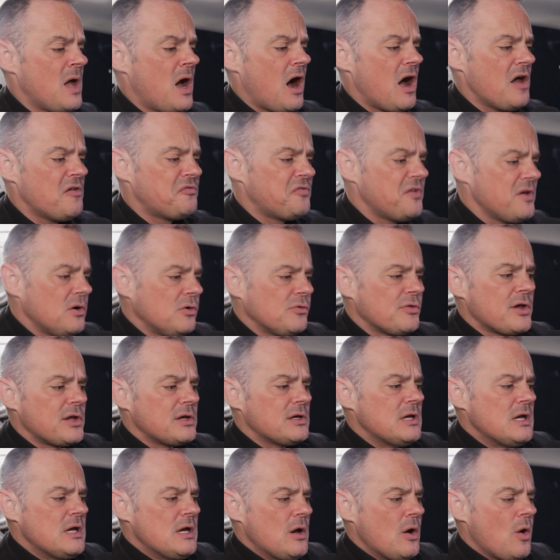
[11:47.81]
I feel that
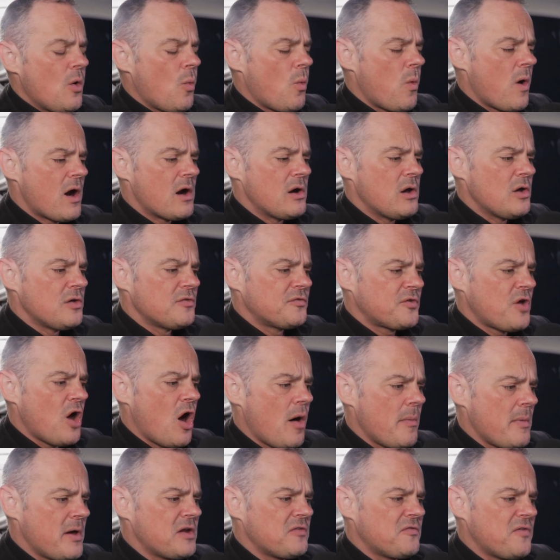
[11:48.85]
where a lot of
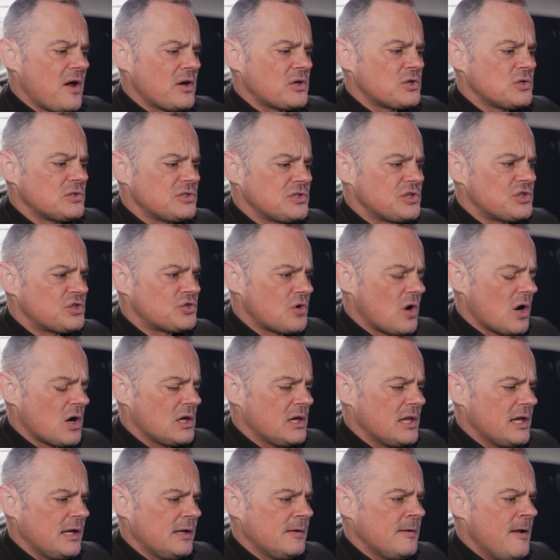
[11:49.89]
car manufacturers are
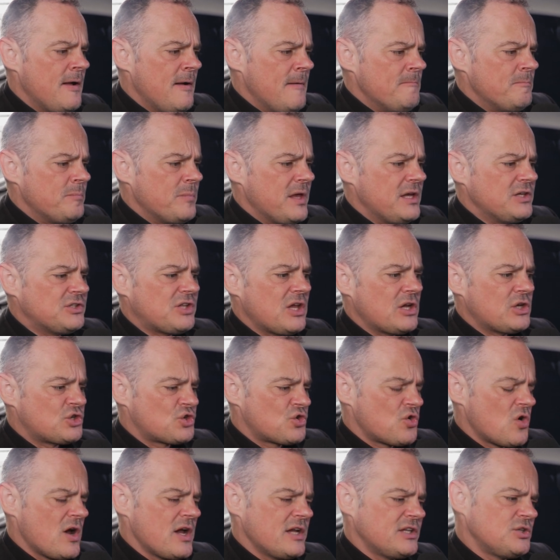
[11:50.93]
struggling is they're
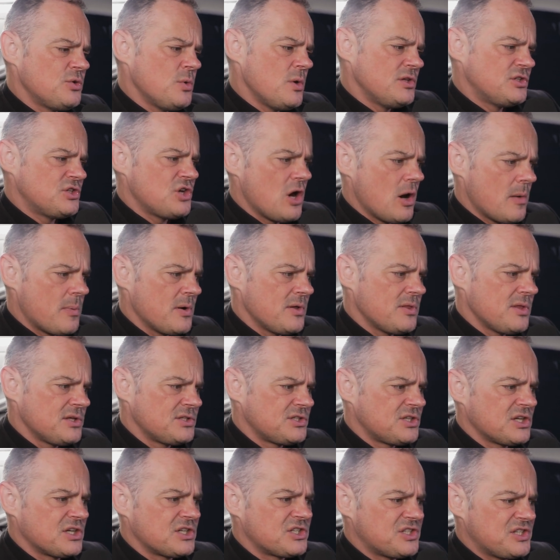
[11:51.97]
trying to interpret the
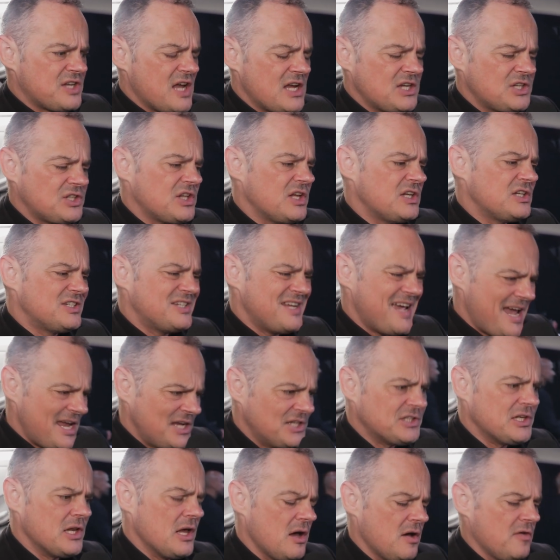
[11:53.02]
success that
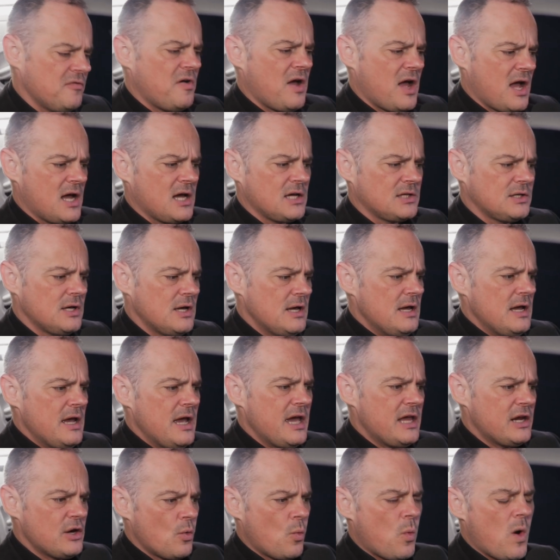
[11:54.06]
Tesla have had
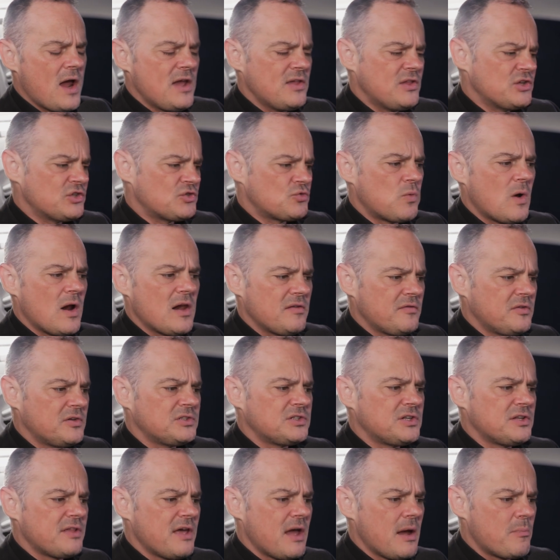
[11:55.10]
in a way that's relevant
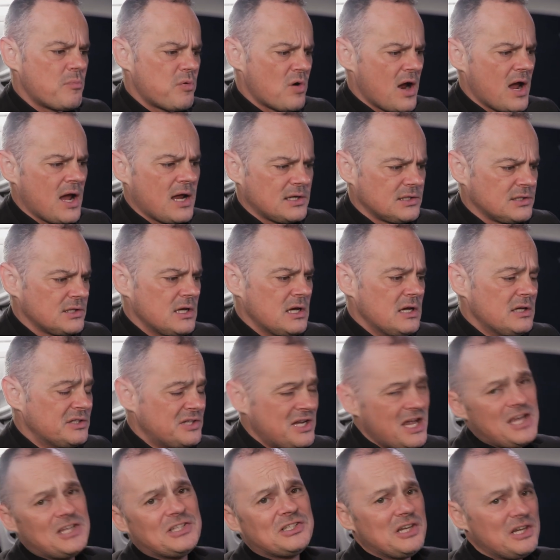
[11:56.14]
to their brand.
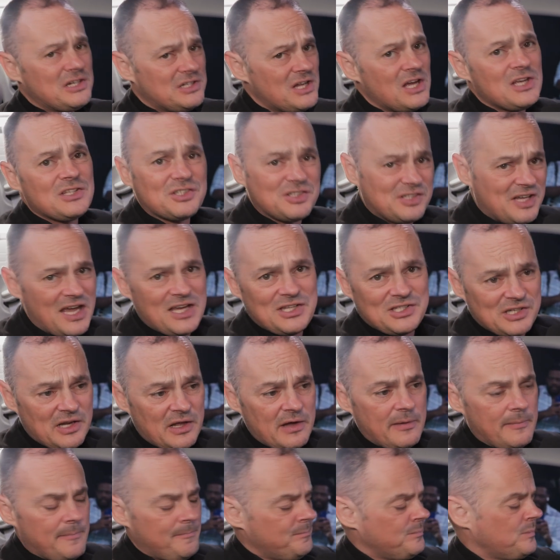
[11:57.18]
Tesla does
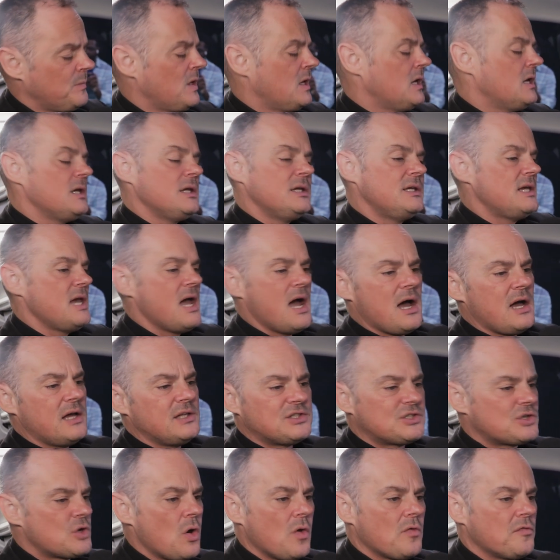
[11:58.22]
Tesla. Yeah,
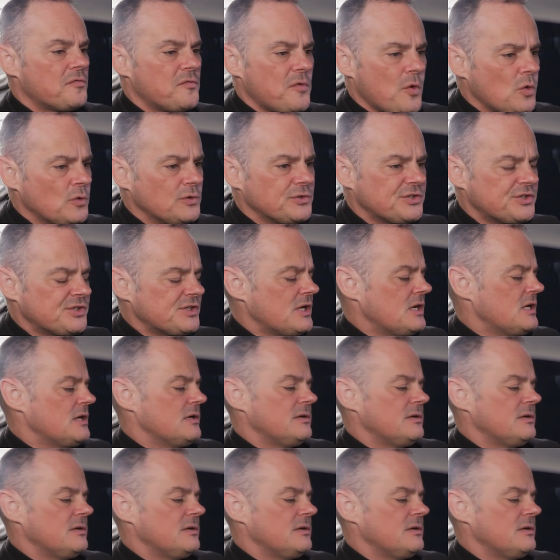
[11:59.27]
it's got faults.